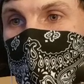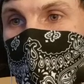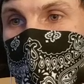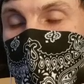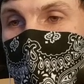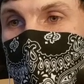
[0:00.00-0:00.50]

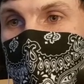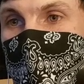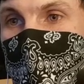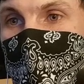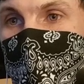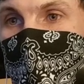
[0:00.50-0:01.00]

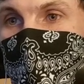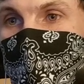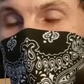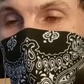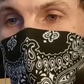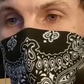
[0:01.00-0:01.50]

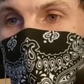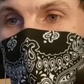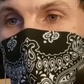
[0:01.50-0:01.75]
(silence)